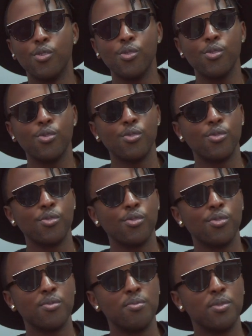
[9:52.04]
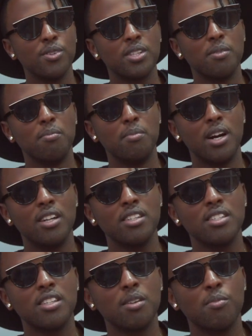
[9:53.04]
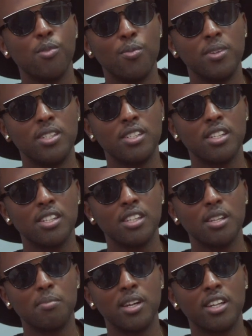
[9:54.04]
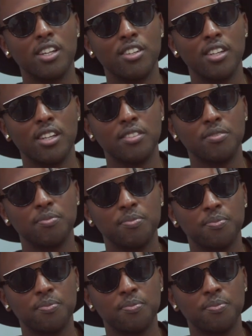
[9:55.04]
Oh, most embarrassing moment in my career.